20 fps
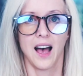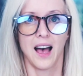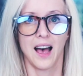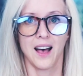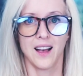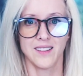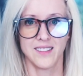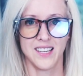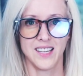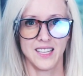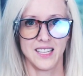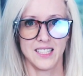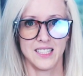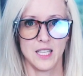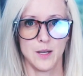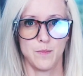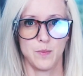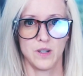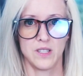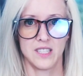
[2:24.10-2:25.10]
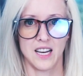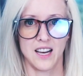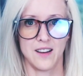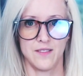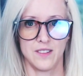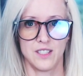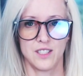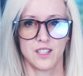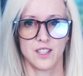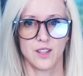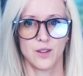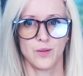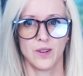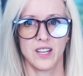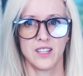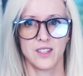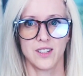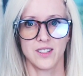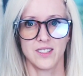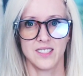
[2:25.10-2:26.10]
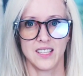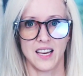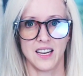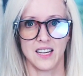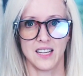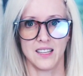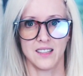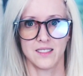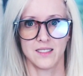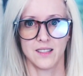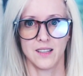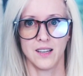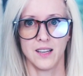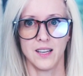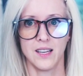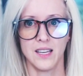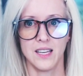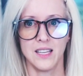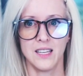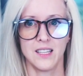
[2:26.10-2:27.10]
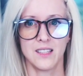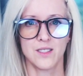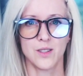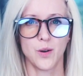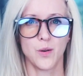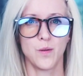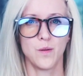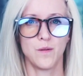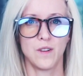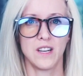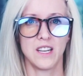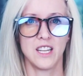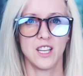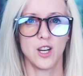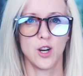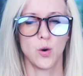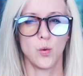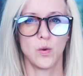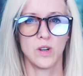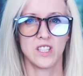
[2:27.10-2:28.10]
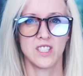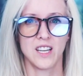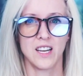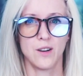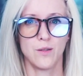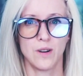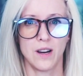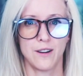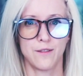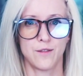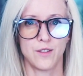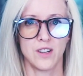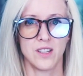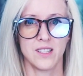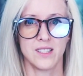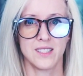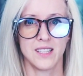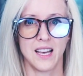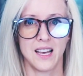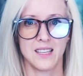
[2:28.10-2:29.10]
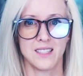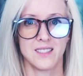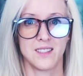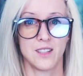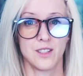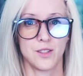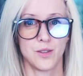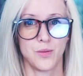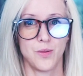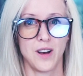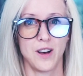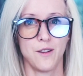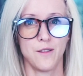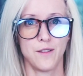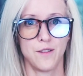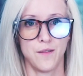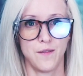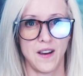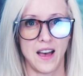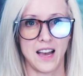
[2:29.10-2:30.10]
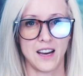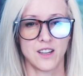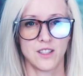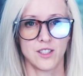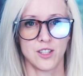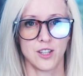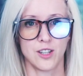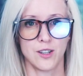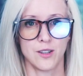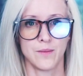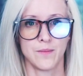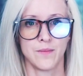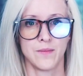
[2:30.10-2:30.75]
I'll take a deeper dive into the render settings in its own video, which I reference as the 12th factor.